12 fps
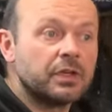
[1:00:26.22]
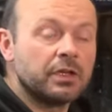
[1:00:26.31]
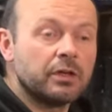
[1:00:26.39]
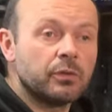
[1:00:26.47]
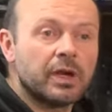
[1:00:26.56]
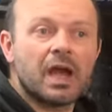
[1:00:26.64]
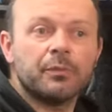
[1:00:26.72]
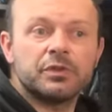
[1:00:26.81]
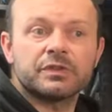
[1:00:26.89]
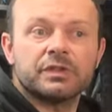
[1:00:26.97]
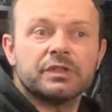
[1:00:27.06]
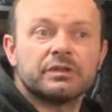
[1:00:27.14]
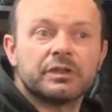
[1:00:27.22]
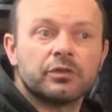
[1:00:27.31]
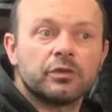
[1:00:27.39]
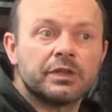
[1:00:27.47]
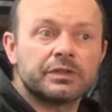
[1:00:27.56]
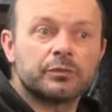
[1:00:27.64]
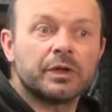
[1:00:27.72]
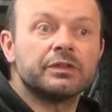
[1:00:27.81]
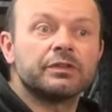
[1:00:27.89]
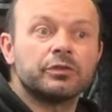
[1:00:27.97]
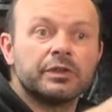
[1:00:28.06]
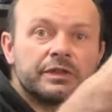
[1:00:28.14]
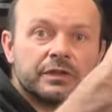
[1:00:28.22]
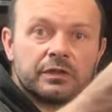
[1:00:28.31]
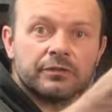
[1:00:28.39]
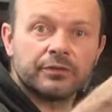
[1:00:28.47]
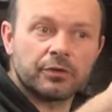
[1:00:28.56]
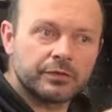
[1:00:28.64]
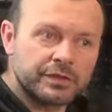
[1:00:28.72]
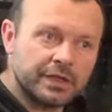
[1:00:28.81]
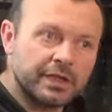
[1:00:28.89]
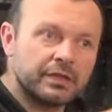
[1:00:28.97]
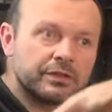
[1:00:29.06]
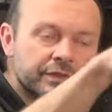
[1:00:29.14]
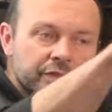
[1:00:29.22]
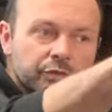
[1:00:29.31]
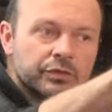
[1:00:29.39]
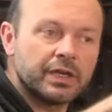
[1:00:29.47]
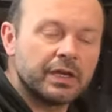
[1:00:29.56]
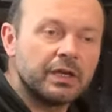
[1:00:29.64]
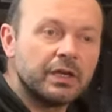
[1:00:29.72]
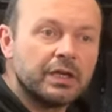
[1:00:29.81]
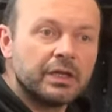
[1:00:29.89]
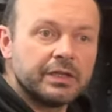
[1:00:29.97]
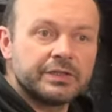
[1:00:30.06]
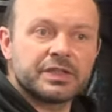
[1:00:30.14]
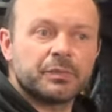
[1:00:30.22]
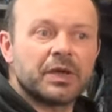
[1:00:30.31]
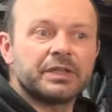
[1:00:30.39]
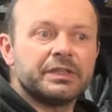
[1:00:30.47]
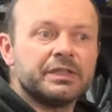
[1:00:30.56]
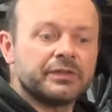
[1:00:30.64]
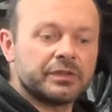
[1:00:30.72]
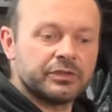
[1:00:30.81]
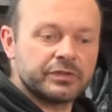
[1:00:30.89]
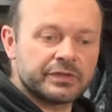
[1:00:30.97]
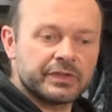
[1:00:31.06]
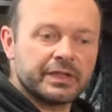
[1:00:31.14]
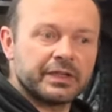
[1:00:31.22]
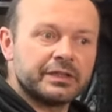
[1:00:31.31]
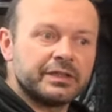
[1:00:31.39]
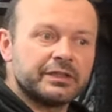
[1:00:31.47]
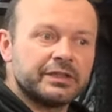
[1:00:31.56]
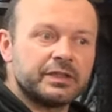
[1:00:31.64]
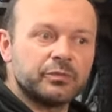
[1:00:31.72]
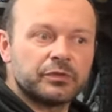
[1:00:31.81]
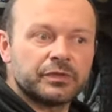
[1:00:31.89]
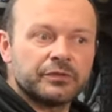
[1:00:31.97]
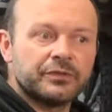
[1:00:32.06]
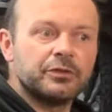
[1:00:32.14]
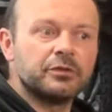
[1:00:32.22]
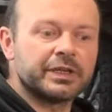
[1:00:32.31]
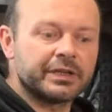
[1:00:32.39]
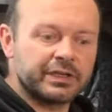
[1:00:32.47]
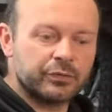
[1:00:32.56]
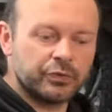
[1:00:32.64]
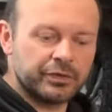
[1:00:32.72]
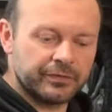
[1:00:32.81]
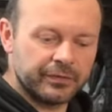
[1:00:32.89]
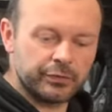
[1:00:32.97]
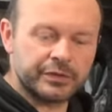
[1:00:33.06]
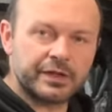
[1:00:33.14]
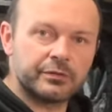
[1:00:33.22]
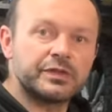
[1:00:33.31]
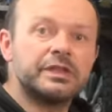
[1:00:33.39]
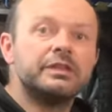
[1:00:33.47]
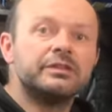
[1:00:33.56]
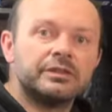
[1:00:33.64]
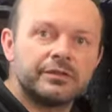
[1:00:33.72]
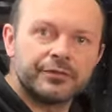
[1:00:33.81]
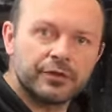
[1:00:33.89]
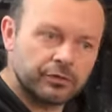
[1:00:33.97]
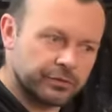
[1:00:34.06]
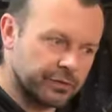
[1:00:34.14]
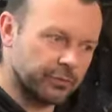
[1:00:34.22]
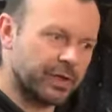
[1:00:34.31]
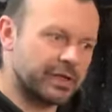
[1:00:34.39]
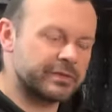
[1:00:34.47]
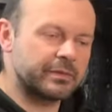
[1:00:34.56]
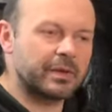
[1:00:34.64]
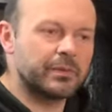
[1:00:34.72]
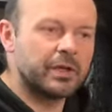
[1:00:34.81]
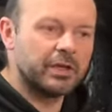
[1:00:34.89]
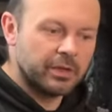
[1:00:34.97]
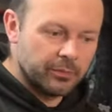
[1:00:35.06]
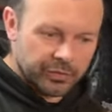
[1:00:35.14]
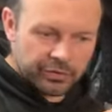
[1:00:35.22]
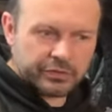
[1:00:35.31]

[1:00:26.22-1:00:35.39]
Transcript: Yeah. Well, I'm using integrator. My integrator in the front. So again, distributed that. Japan, they even use the, the they remove the fuel tank and they put the fuel cells. Yeah, they put the in the front. yeah, to balance out. Yeah.